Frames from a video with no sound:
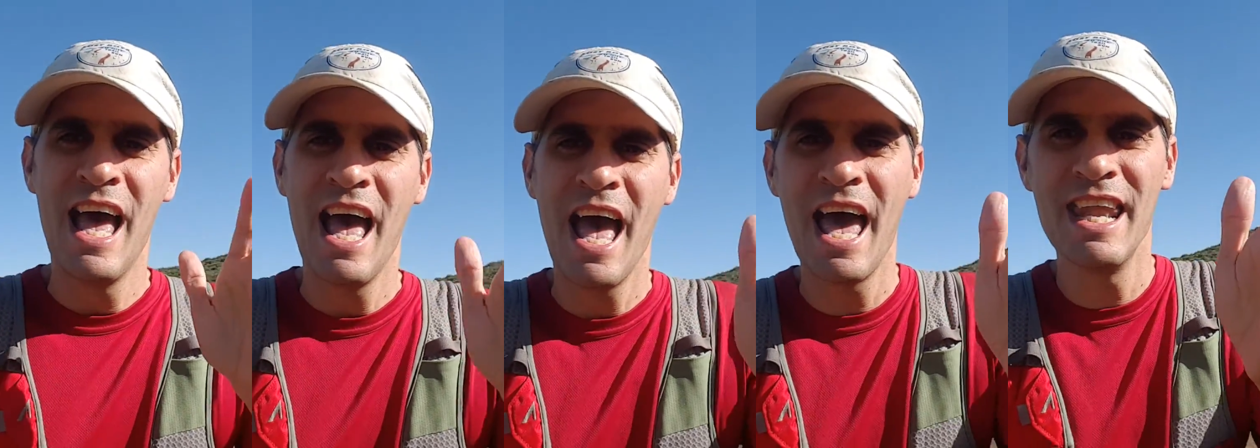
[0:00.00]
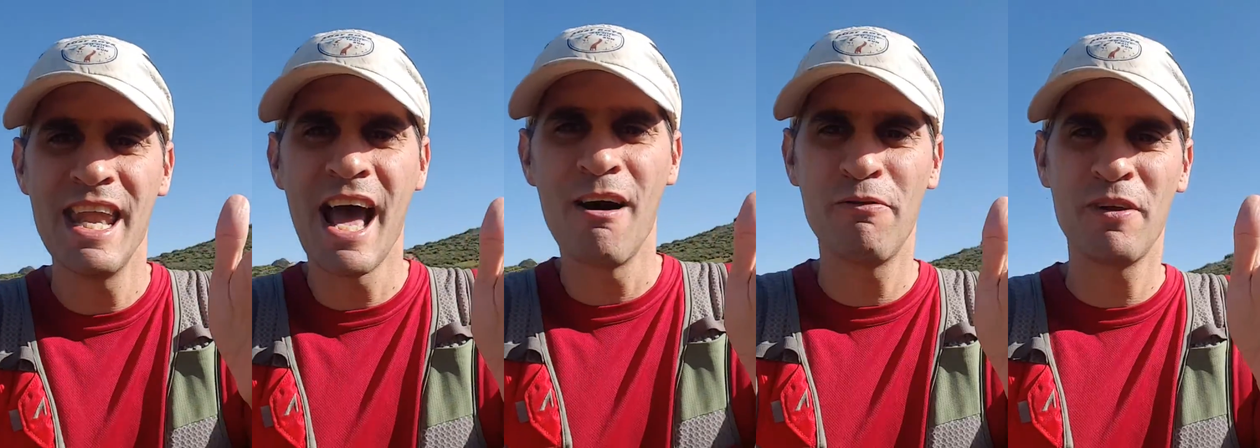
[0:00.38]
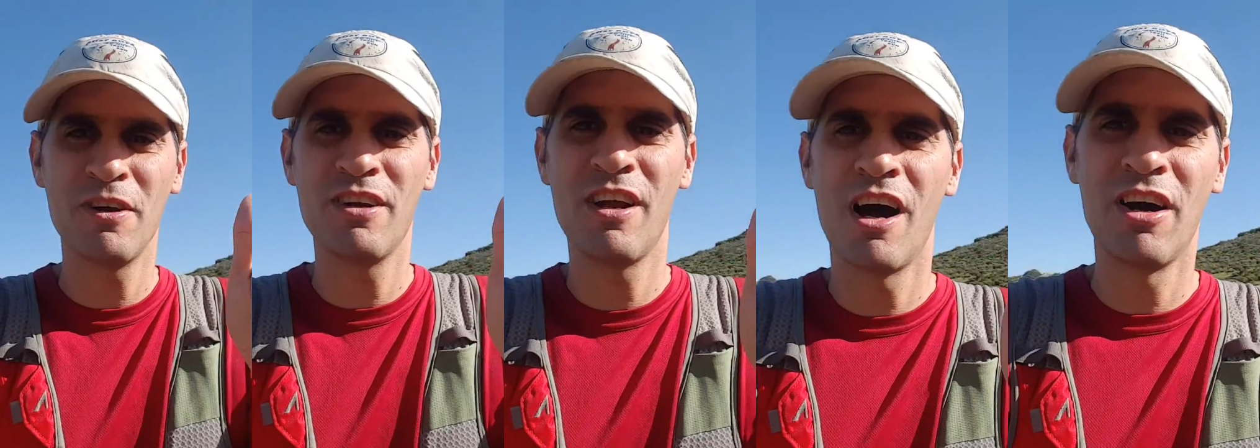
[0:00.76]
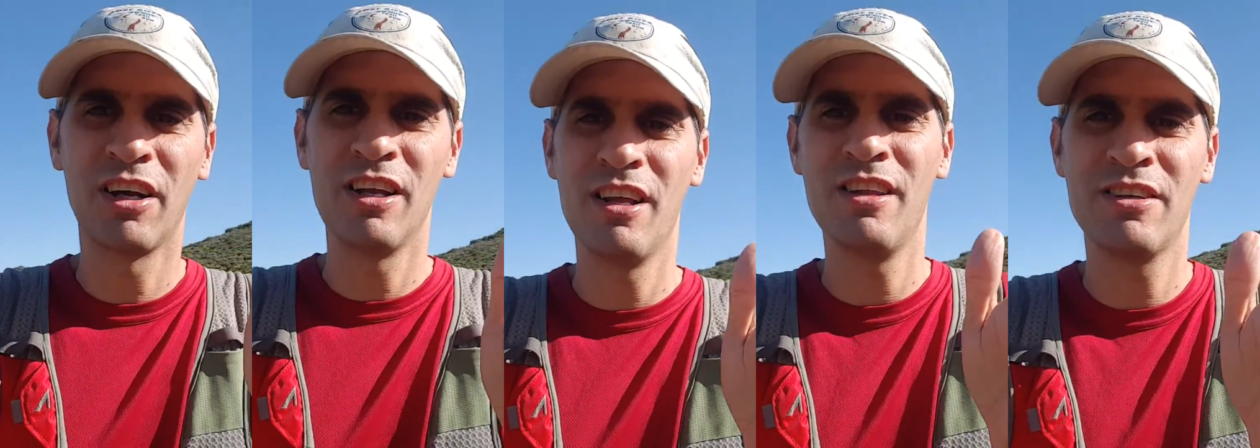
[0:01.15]
heading out for your
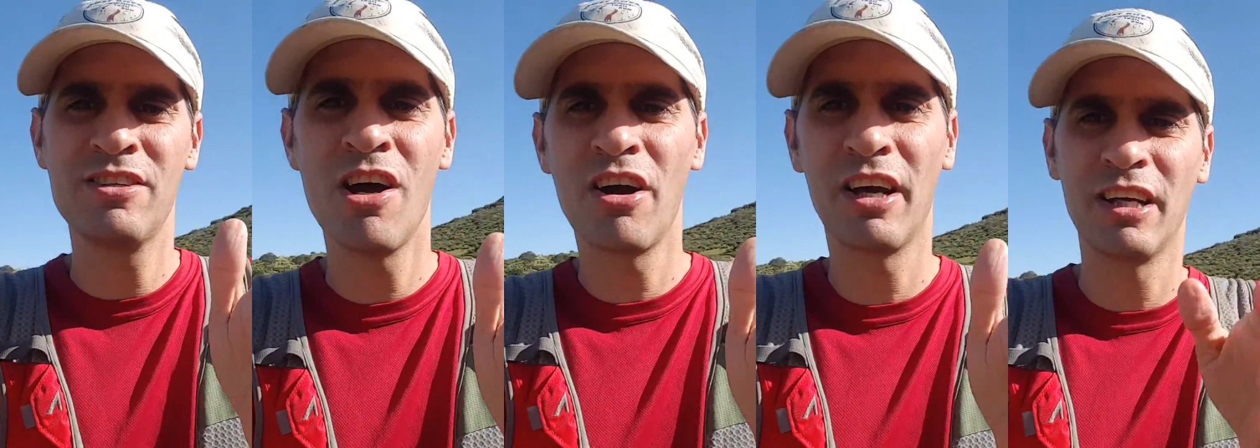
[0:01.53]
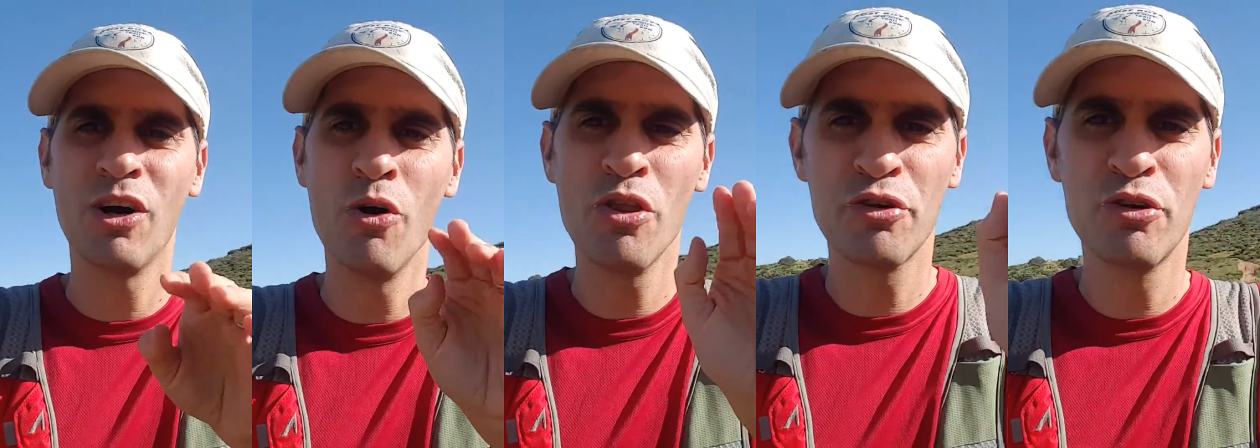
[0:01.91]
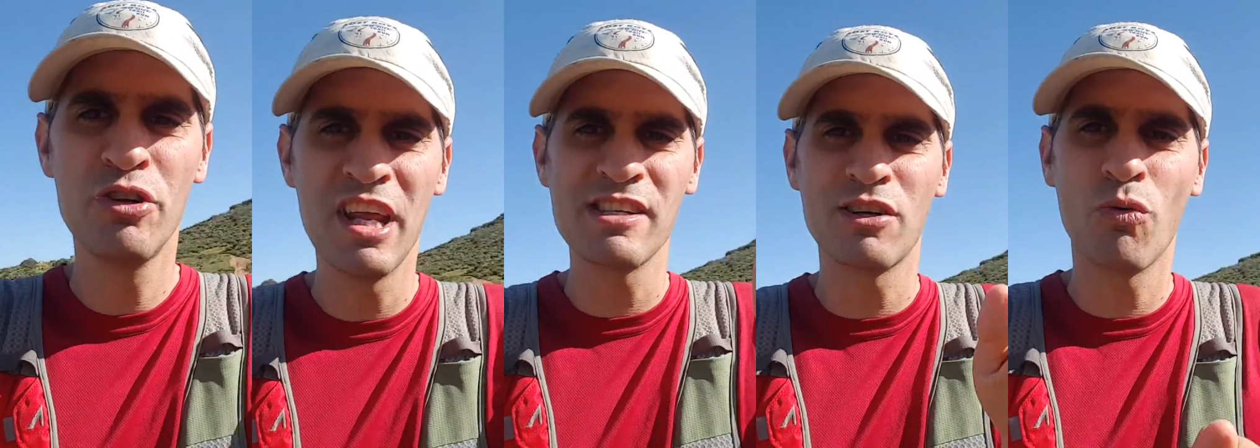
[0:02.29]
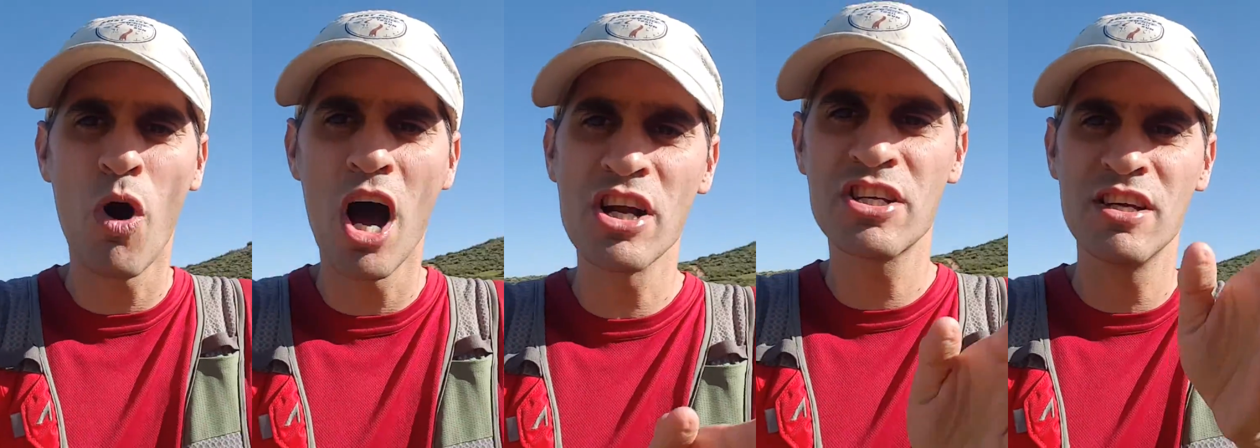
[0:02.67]
target, going through desert
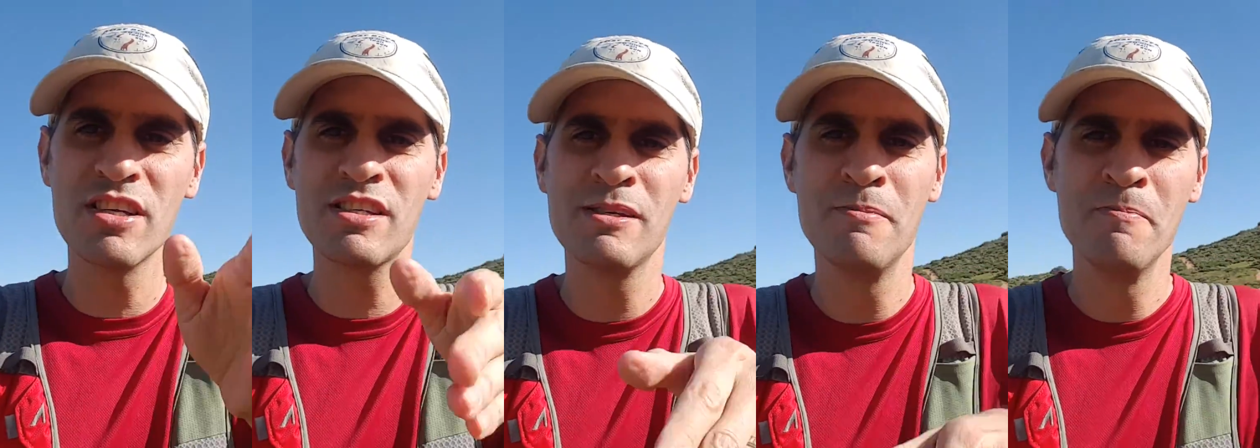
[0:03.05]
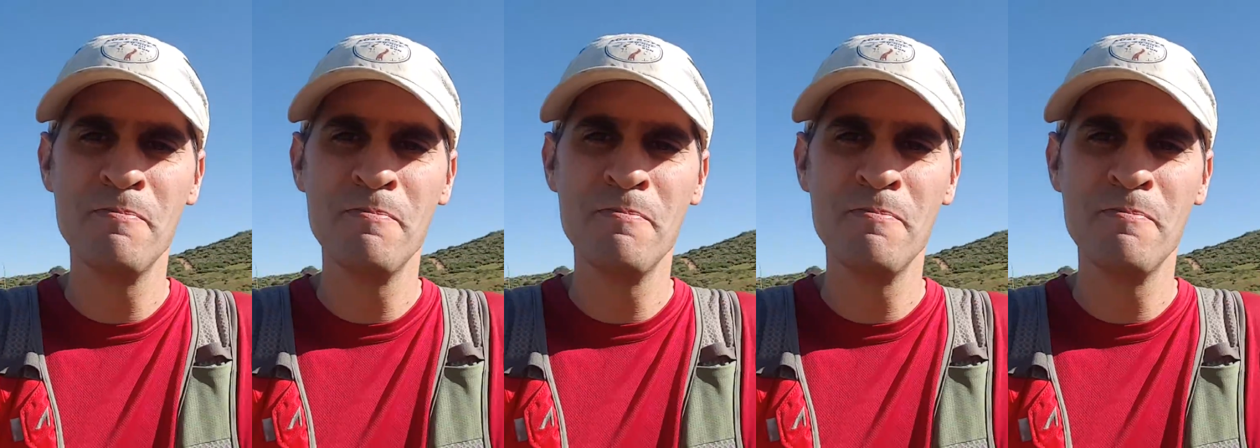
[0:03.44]
washes.